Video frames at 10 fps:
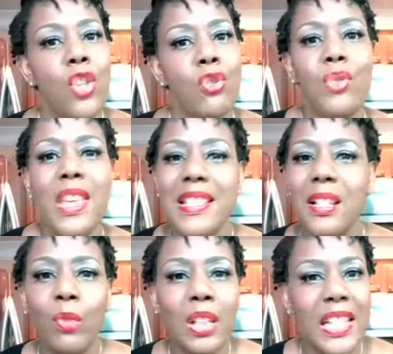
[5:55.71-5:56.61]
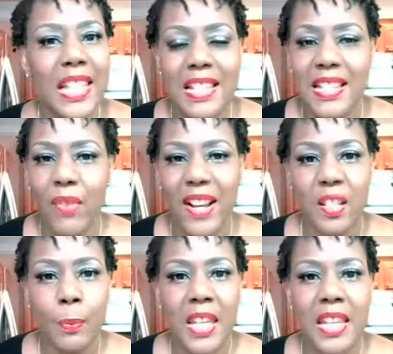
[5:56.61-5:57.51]
You need some really easy
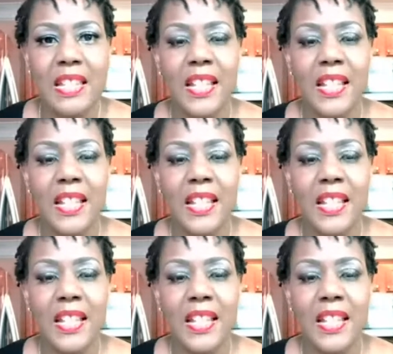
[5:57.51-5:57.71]
recipes